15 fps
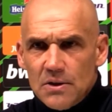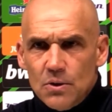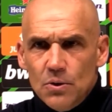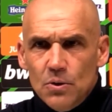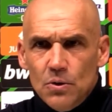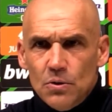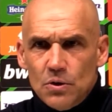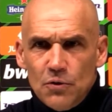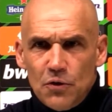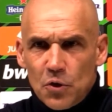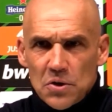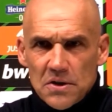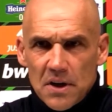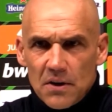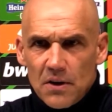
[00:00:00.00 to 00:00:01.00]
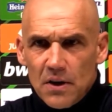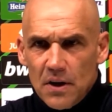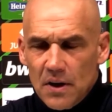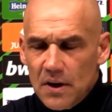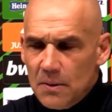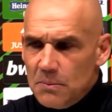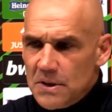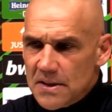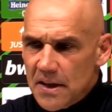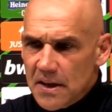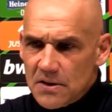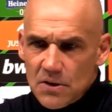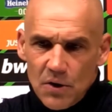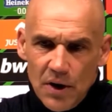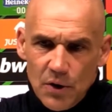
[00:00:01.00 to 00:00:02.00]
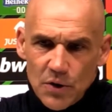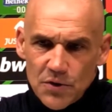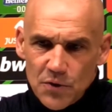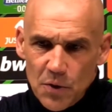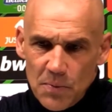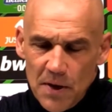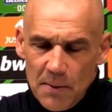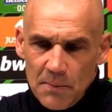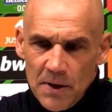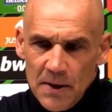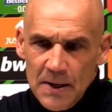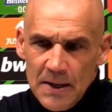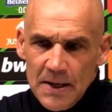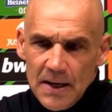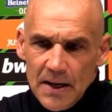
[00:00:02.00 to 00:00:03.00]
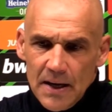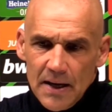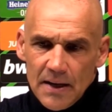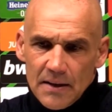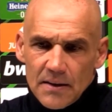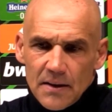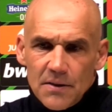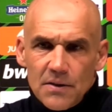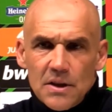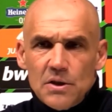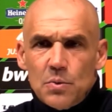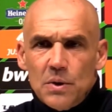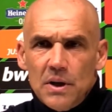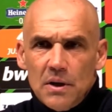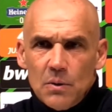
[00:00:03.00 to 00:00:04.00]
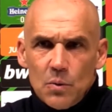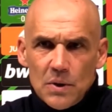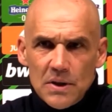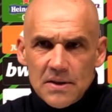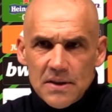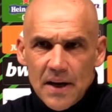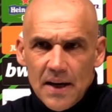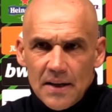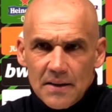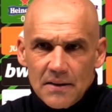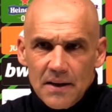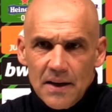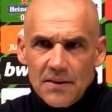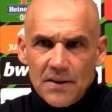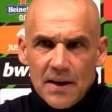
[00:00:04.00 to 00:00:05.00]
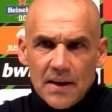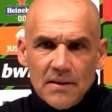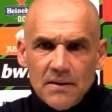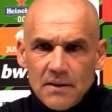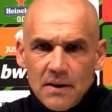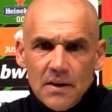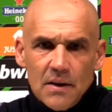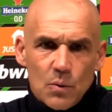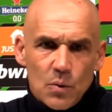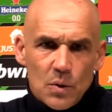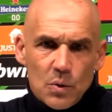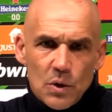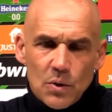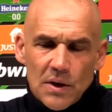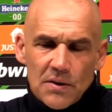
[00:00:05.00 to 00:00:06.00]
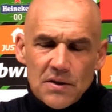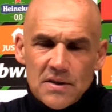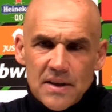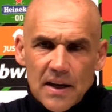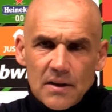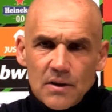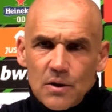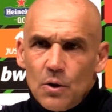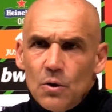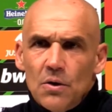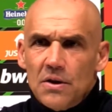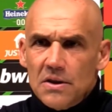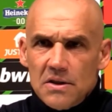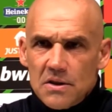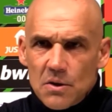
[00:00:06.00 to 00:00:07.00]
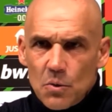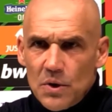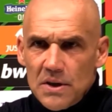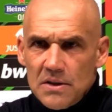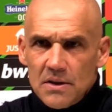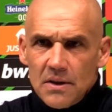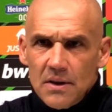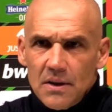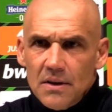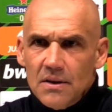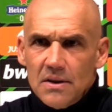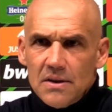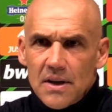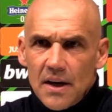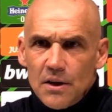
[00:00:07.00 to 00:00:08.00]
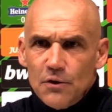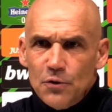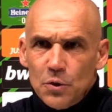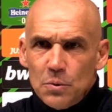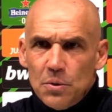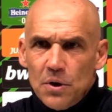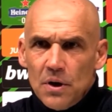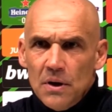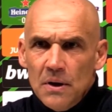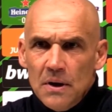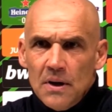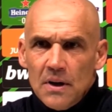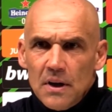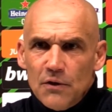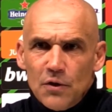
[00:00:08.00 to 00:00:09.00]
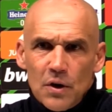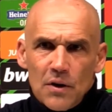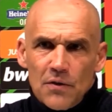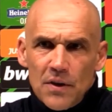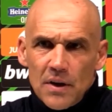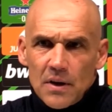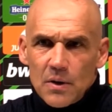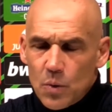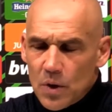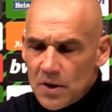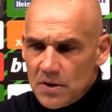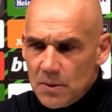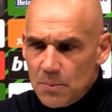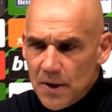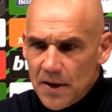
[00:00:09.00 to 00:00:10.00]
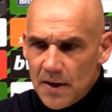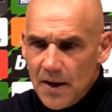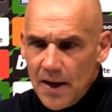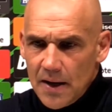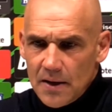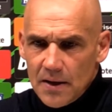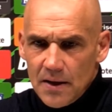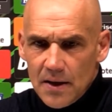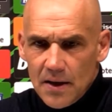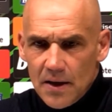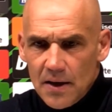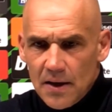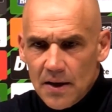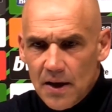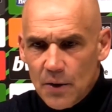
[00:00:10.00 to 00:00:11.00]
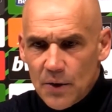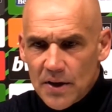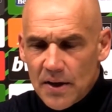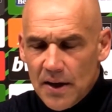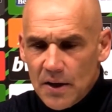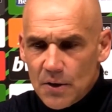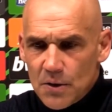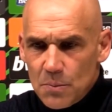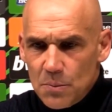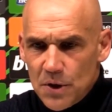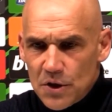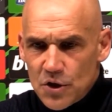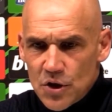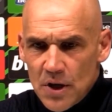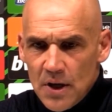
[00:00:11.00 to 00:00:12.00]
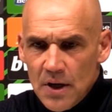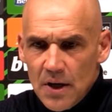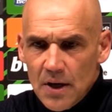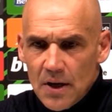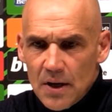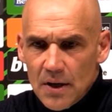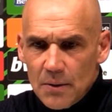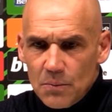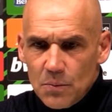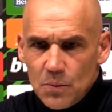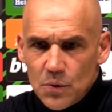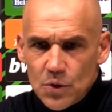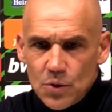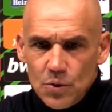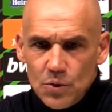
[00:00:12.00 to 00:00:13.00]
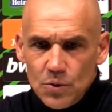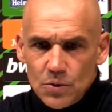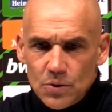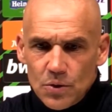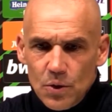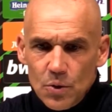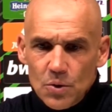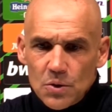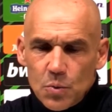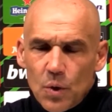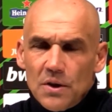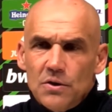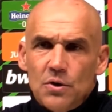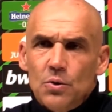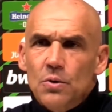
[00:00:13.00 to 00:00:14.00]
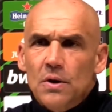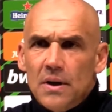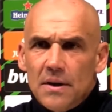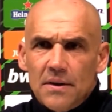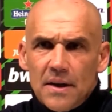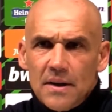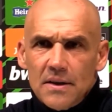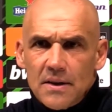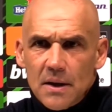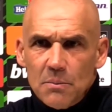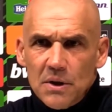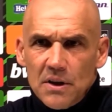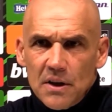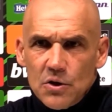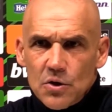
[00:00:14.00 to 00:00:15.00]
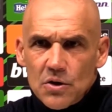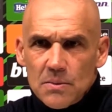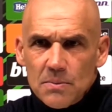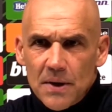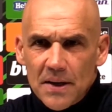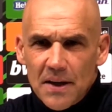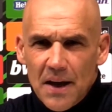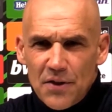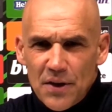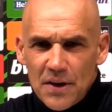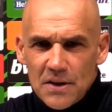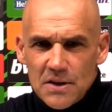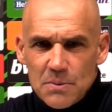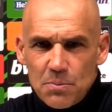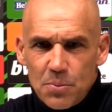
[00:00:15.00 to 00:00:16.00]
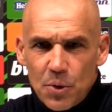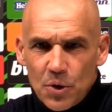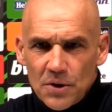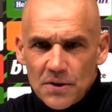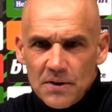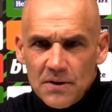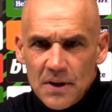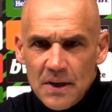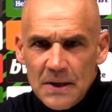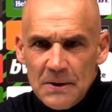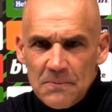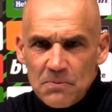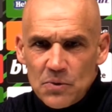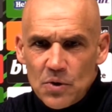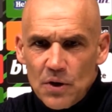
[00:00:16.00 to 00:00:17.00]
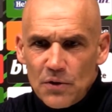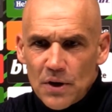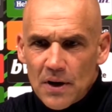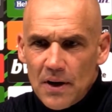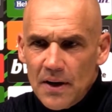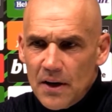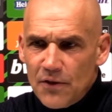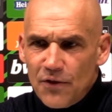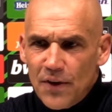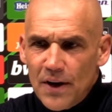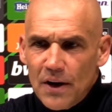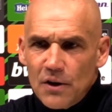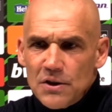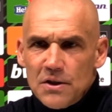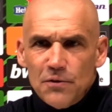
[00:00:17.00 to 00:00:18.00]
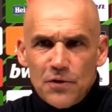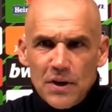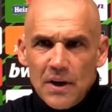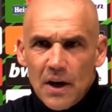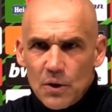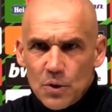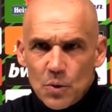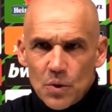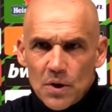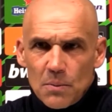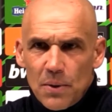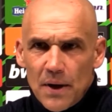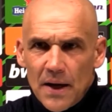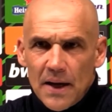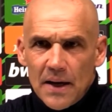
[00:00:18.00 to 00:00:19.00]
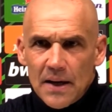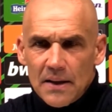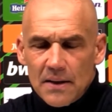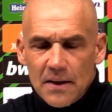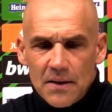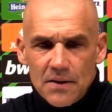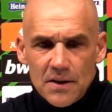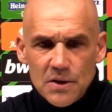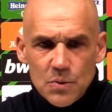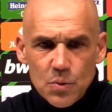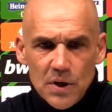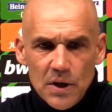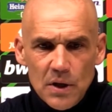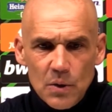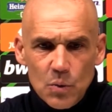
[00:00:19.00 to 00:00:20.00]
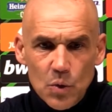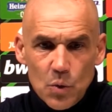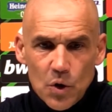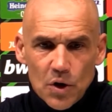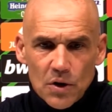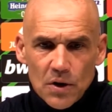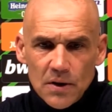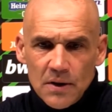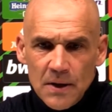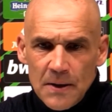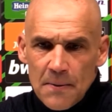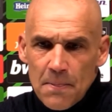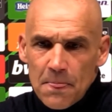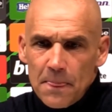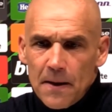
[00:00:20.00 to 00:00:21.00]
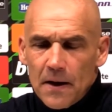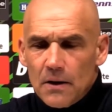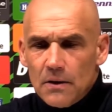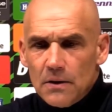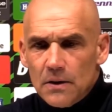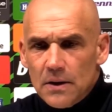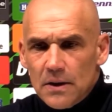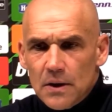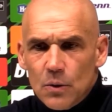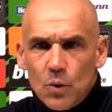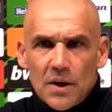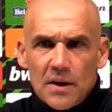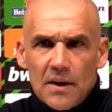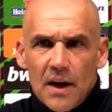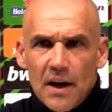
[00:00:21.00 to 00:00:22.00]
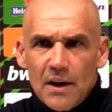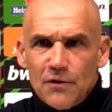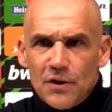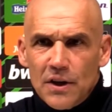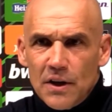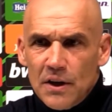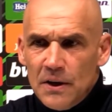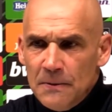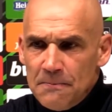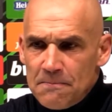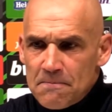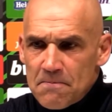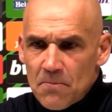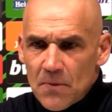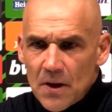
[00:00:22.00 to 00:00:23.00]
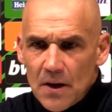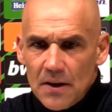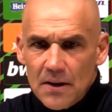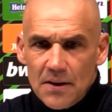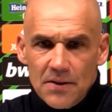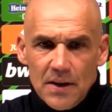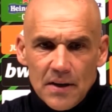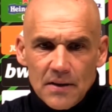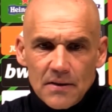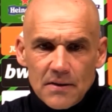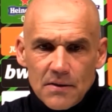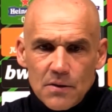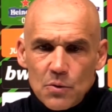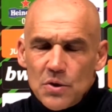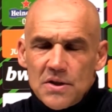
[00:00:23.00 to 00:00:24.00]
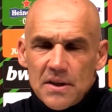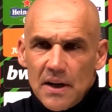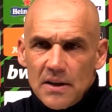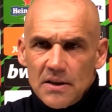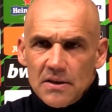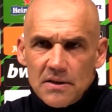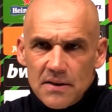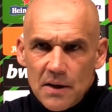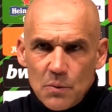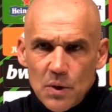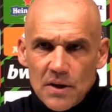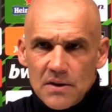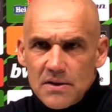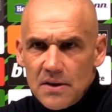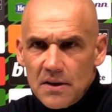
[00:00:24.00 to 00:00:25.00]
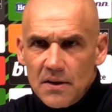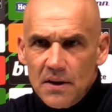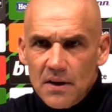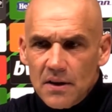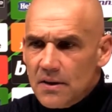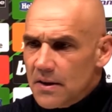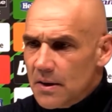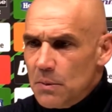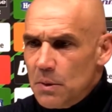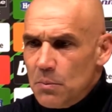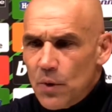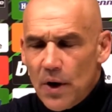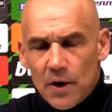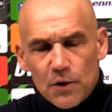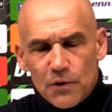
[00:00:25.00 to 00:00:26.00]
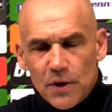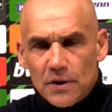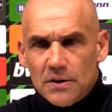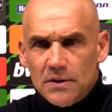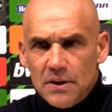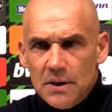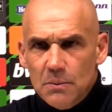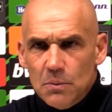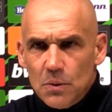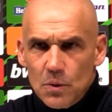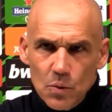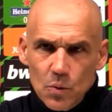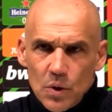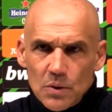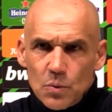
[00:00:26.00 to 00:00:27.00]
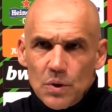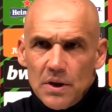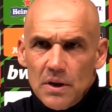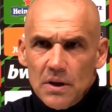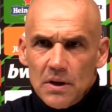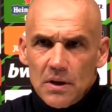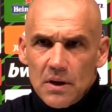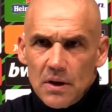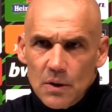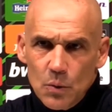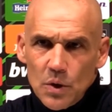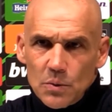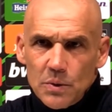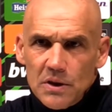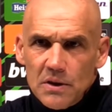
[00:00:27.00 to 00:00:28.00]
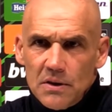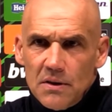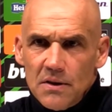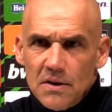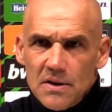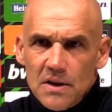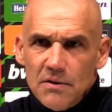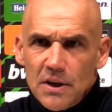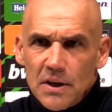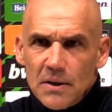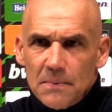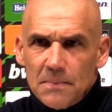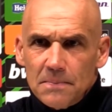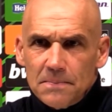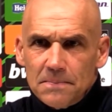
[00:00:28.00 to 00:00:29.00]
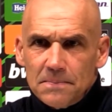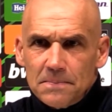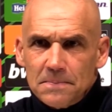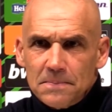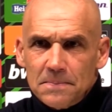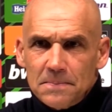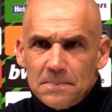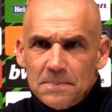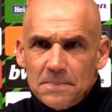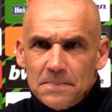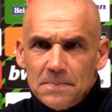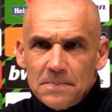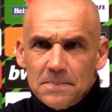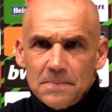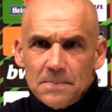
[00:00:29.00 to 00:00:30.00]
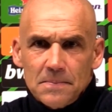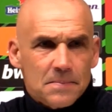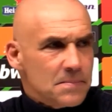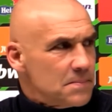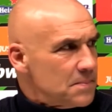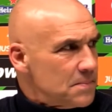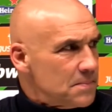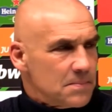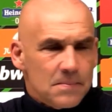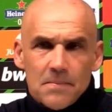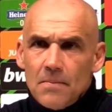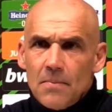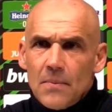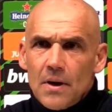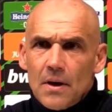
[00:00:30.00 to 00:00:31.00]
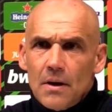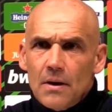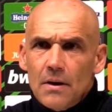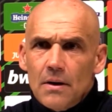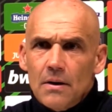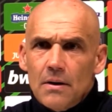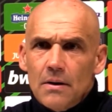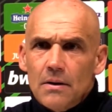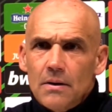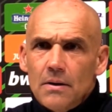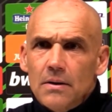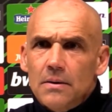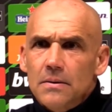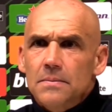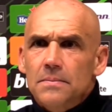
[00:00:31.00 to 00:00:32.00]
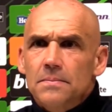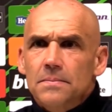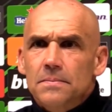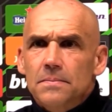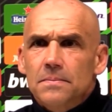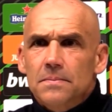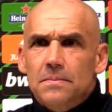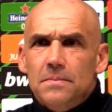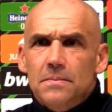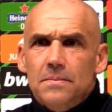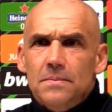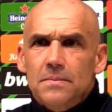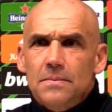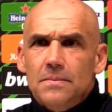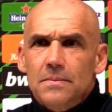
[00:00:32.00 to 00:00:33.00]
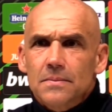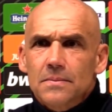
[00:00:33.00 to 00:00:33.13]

to to force uh, mistakes or errors from them and and this we we decided at the end when we look at the second goal this is the risk in this kind of football if you have then a quality player like uh, harry kane on the pitch um, to to lose one duel and then it can be dangerous but i think it's important to have a clear philosophy how you want to play and and this we we work on now uh, one and a half year. And at the end, the result is that we can sit here, can be proud of our team, what we uh, what we did in this evening. Oh, good for now, Michael. Or do you want a last question? Yes, do you want please. the last one or?